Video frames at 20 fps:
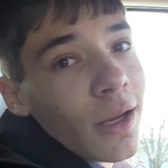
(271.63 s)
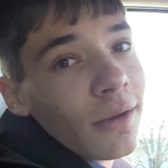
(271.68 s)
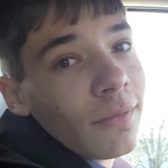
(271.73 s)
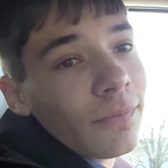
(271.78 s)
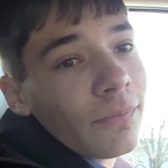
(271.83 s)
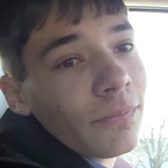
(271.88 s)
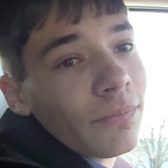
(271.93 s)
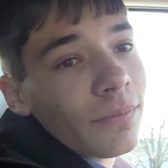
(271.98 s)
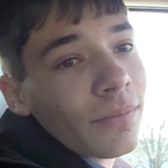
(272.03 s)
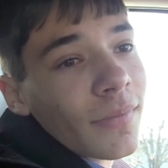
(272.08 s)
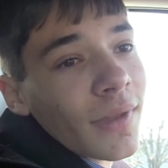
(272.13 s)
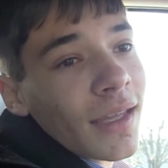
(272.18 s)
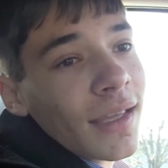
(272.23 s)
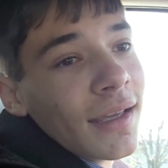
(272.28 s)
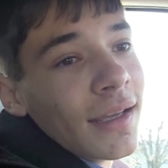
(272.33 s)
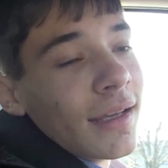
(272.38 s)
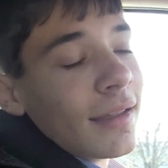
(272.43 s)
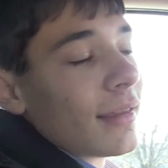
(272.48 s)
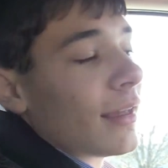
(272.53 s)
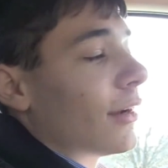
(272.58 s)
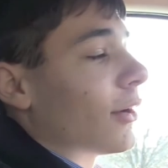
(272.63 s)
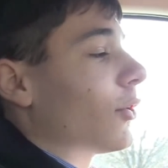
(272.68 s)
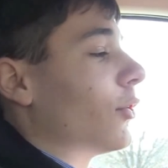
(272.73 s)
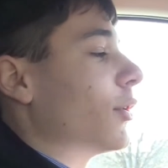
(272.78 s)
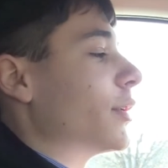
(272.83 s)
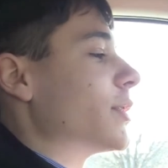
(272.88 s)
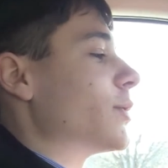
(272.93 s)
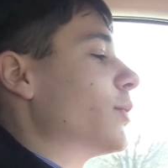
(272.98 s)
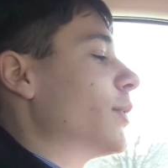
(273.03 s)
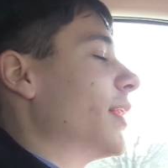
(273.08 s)
And then, of
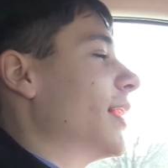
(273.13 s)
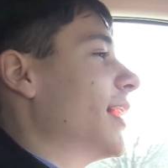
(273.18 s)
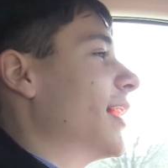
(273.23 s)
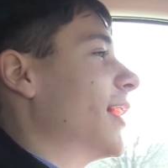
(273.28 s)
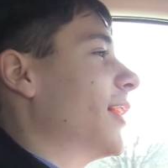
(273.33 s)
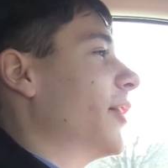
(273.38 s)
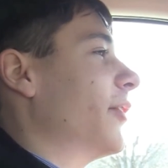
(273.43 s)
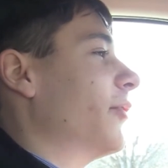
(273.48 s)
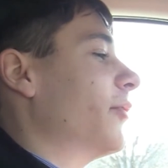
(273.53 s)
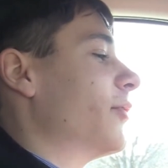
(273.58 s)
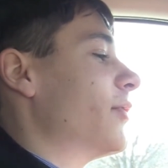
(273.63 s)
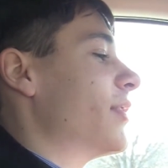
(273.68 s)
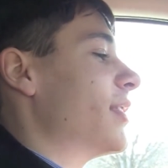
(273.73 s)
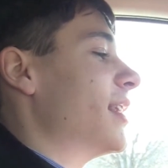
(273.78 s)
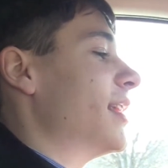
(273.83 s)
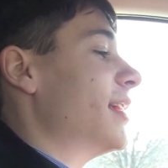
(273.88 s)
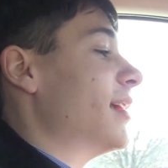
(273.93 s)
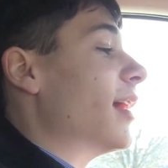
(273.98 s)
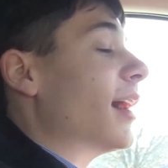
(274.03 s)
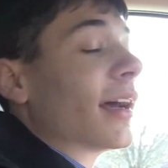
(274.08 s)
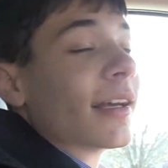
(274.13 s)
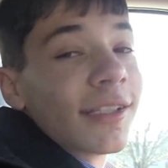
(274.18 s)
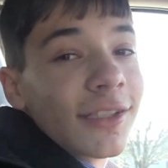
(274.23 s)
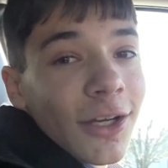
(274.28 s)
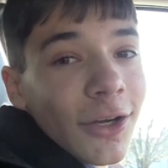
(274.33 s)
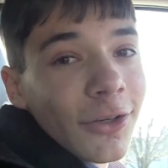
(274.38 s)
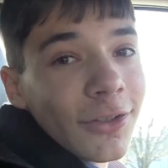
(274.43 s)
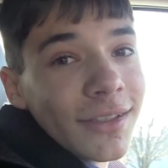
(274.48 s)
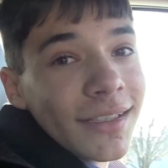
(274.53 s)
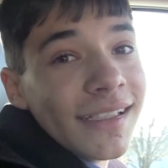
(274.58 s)
course, we have the
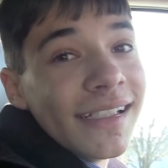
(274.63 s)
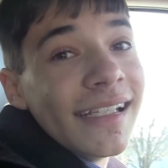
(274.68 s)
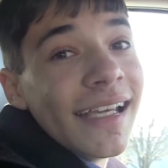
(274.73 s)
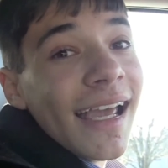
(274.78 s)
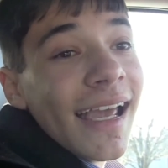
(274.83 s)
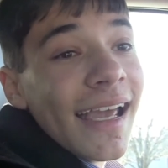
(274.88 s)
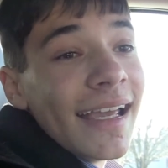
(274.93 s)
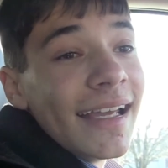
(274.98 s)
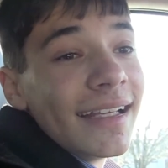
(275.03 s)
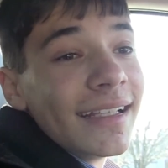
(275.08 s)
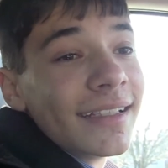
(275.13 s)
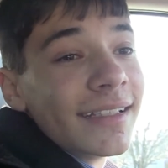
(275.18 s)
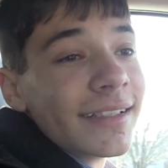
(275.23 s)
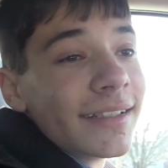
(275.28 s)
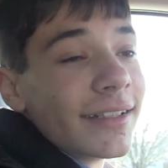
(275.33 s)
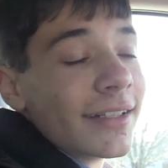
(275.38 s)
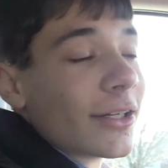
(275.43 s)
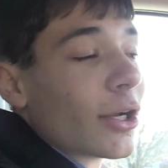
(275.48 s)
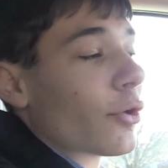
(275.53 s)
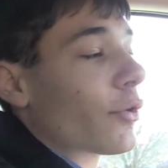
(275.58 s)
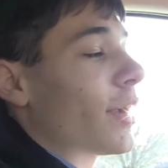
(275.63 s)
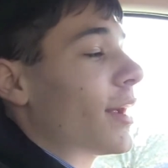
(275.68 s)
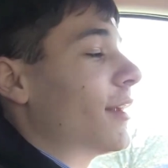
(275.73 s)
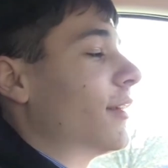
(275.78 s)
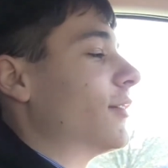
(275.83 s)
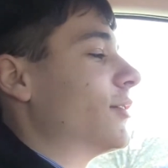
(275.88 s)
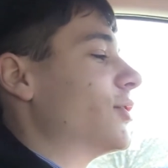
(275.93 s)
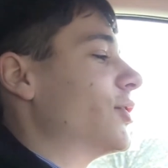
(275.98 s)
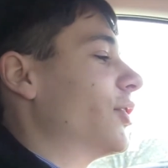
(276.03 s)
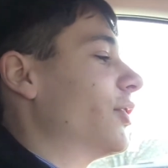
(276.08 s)
SRT8
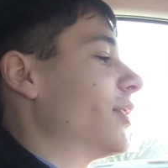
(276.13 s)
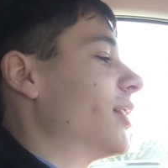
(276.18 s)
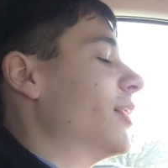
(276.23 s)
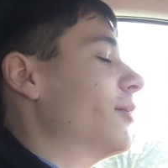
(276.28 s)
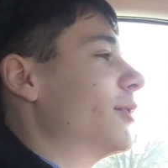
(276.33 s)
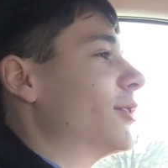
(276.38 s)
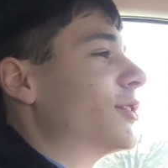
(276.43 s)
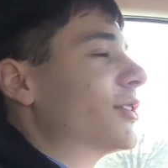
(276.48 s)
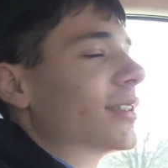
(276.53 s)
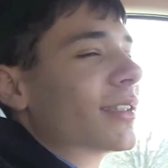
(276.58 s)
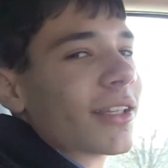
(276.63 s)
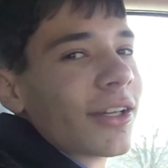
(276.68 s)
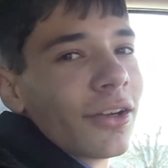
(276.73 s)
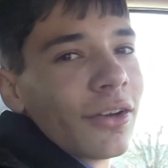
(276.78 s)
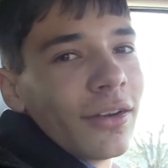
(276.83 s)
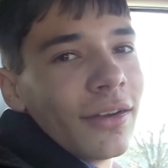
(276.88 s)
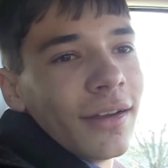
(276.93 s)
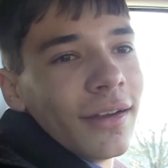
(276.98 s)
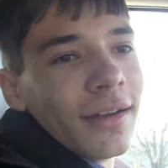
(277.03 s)
Grand Cherokee, which is their